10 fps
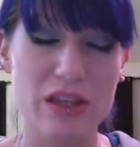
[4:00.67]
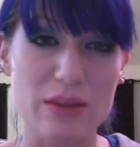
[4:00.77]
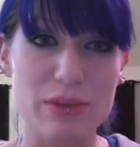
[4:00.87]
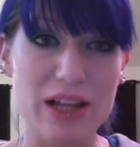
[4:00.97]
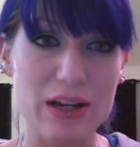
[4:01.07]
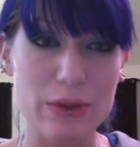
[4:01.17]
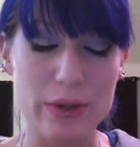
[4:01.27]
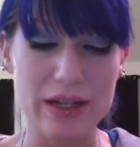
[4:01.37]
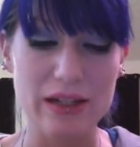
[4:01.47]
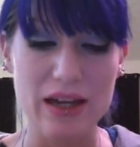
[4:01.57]
The black
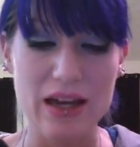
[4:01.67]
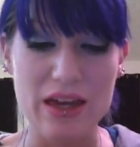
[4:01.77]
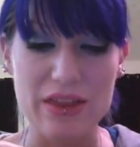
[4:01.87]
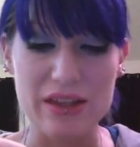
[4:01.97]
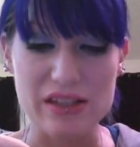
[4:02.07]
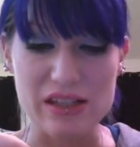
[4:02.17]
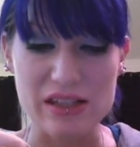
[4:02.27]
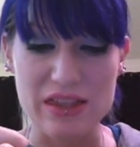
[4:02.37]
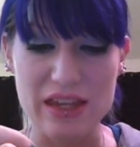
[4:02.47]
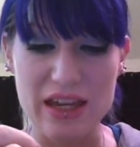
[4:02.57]
one, this
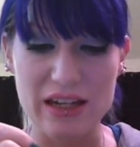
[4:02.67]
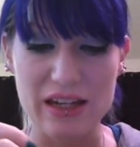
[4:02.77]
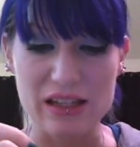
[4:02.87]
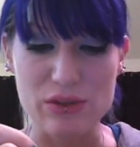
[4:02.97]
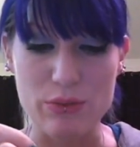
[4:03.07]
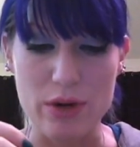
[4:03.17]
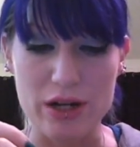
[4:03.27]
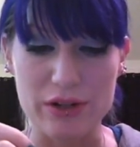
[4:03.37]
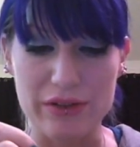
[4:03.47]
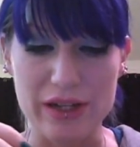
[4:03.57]
is thin, it's
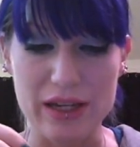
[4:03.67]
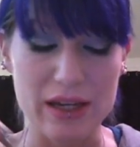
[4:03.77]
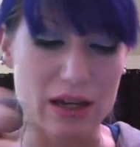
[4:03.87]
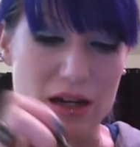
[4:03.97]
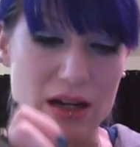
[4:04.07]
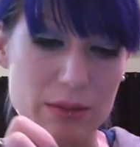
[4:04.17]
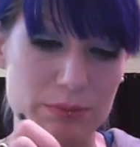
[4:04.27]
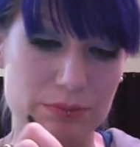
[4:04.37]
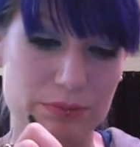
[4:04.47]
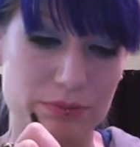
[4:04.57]
watery, it's